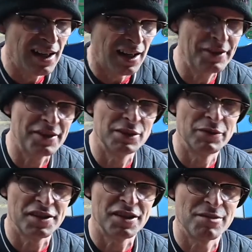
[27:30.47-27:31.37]
I had this
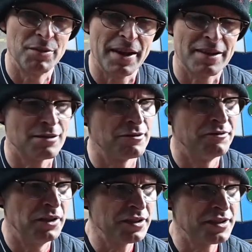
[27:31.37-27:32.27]
conversation with the editor of
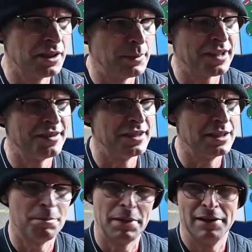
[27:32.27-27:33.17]
Fast Car magazine
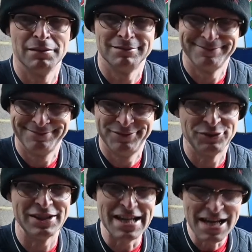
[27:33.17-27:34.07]
about
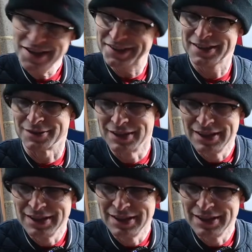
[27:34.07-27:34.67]
15 years ago,